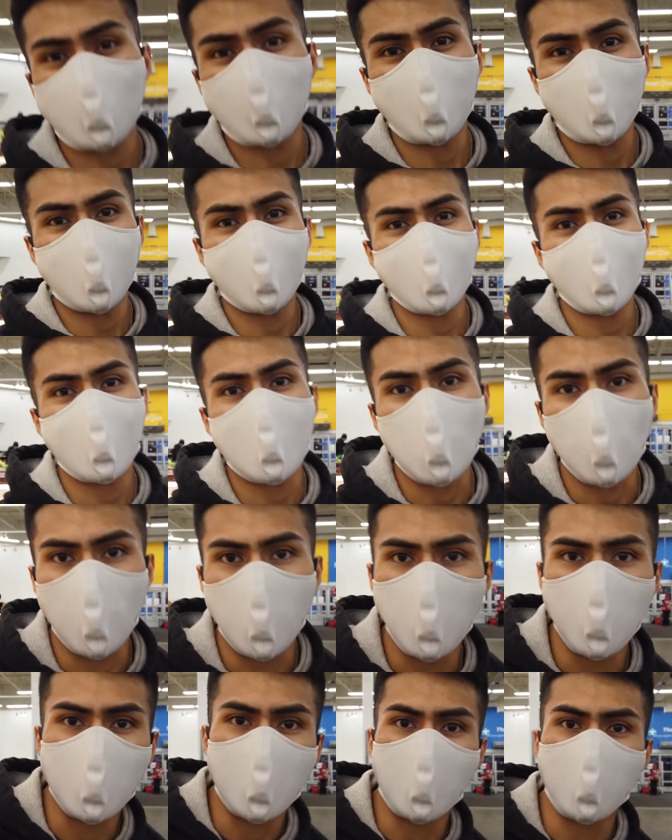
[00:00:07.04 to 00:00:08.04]
so we're here at
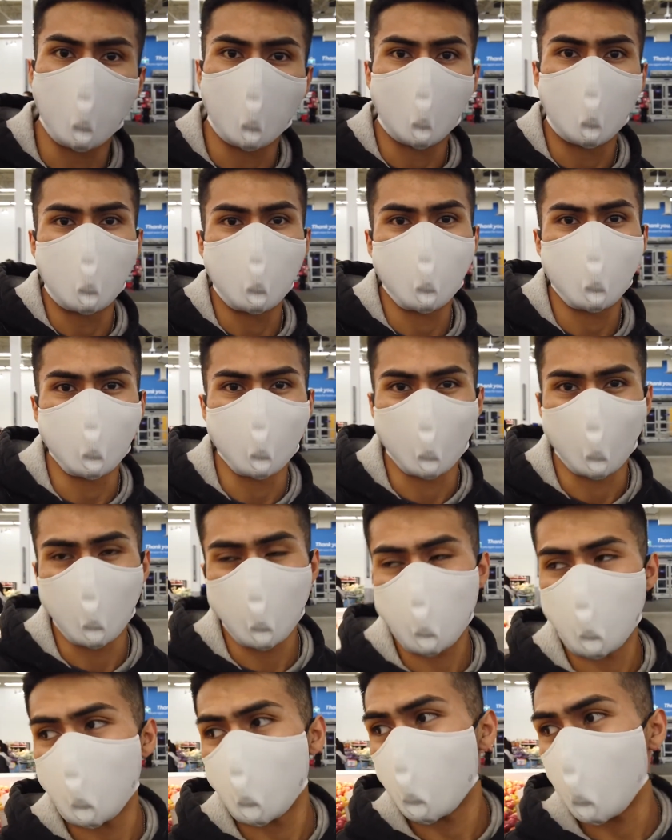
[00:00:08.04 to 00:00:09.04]
Walmart. We're gonna do some
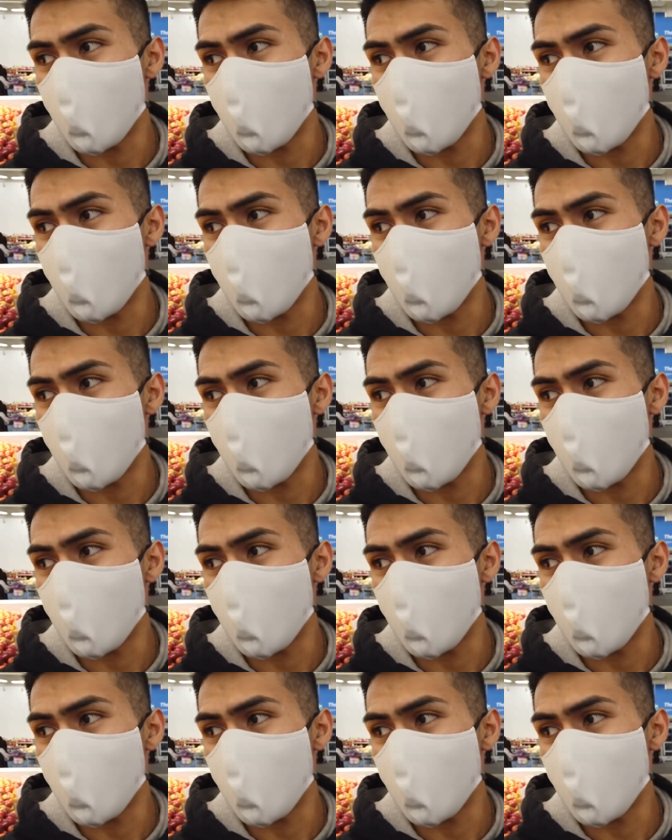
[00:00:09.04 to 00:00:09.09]
grocery